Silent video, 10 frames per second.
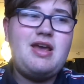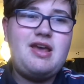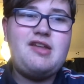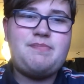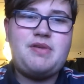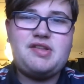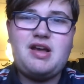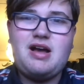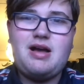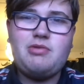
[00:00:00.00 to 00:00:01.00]
is
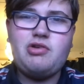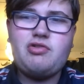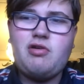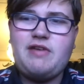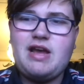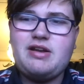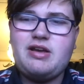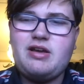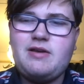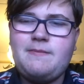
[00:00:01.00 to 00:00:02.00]
bizarre. I'm not sure if he had
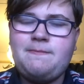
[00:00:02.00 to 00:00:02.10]
a,